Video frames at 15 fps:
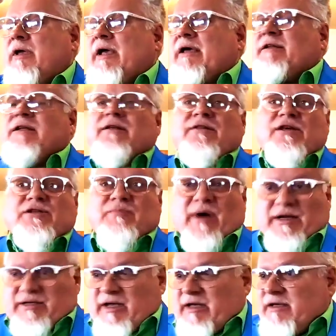He did this
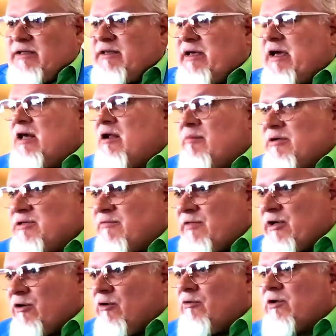by taking the elements of
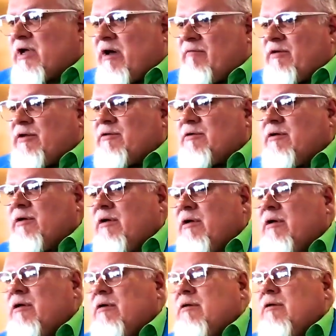the Old Covenant,
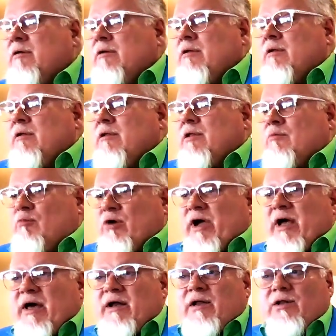the
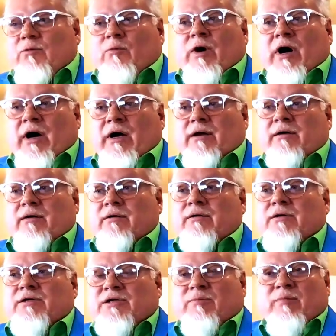bread and the wine,
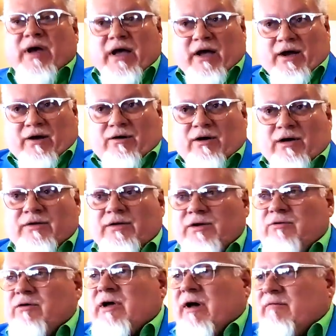to bear on the
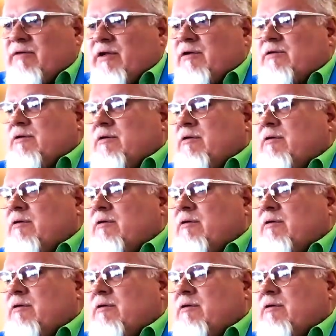New Covenant.